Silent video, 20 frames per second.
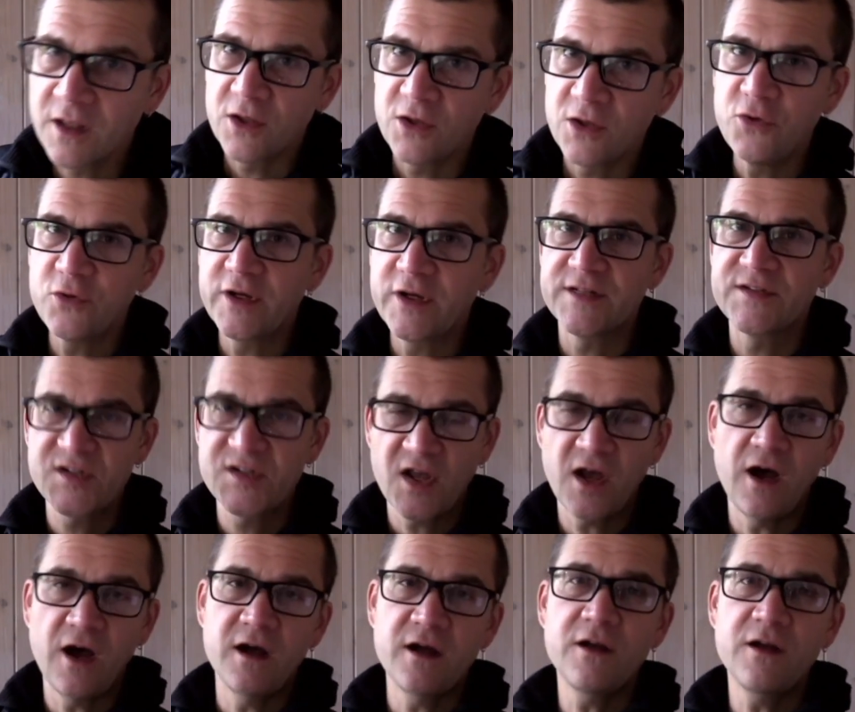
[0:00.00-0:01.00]
you can
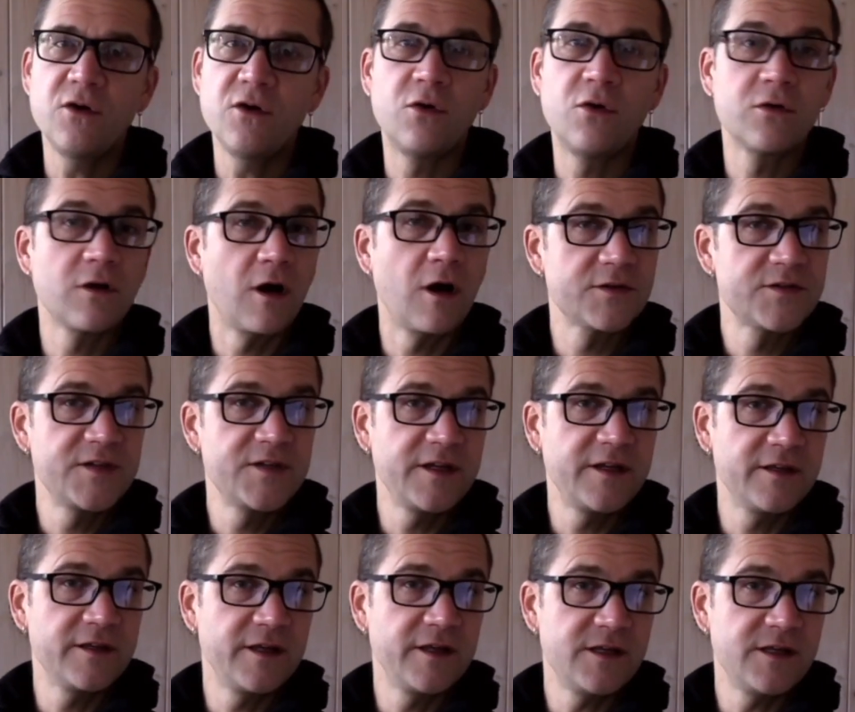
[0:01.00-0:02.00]
tongue or
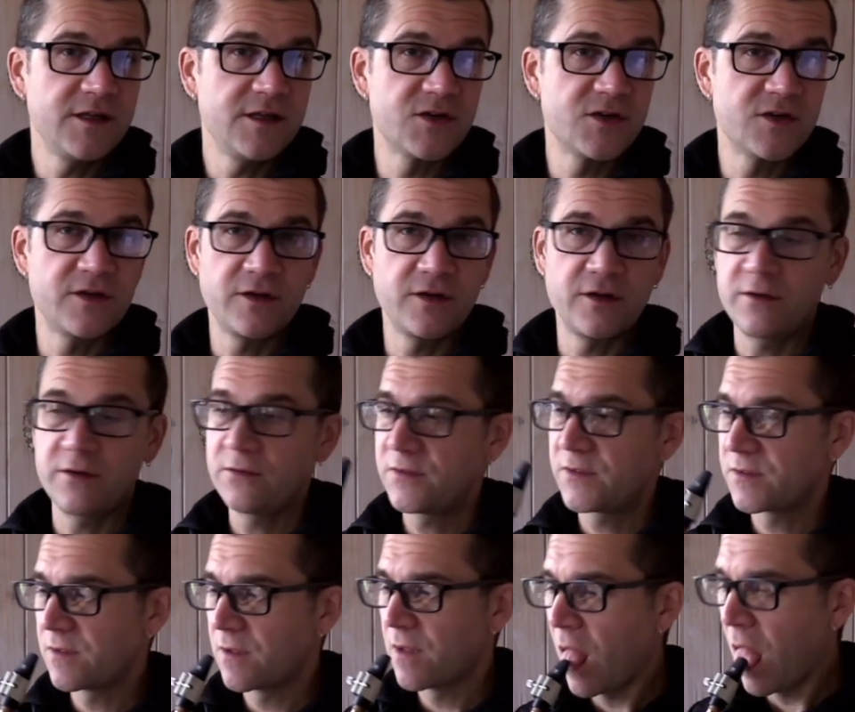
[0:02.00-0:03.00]
articulate each of the notes.